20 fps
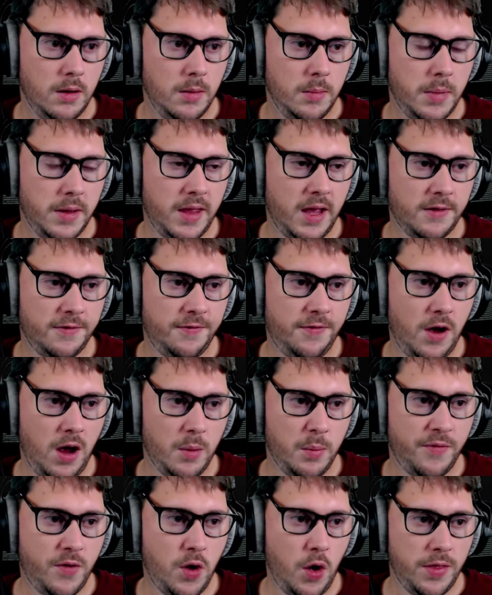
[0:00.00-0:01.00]
But that's
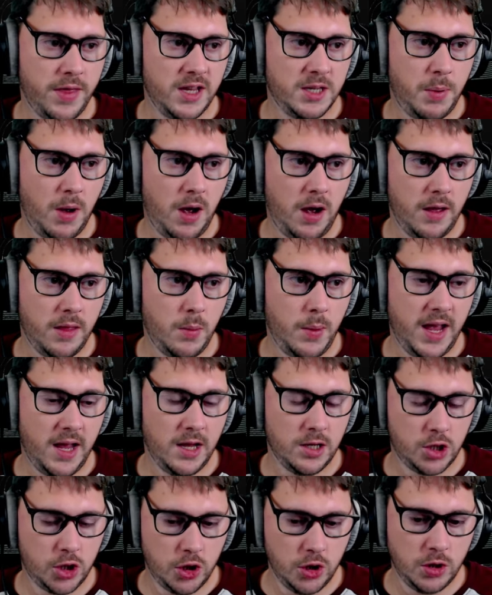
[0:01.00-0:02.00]
fine. We've got this part of the way.
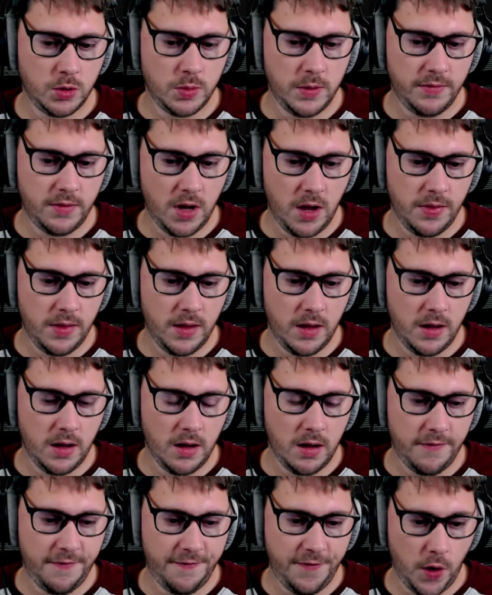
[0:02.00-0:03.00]
As soon as we've done
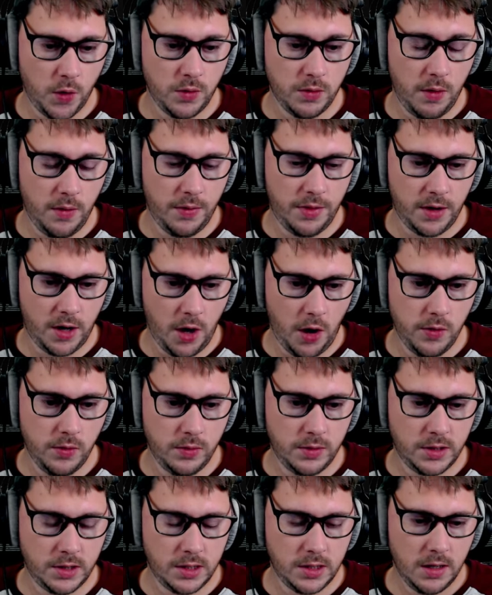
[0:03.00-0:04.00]
the photo of the
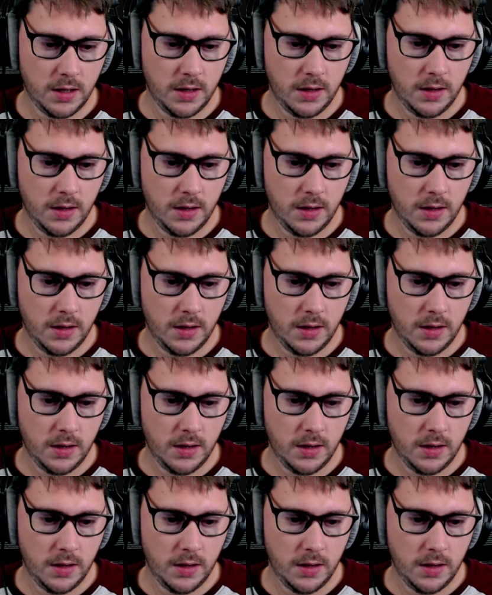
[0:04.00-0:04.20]
ghost,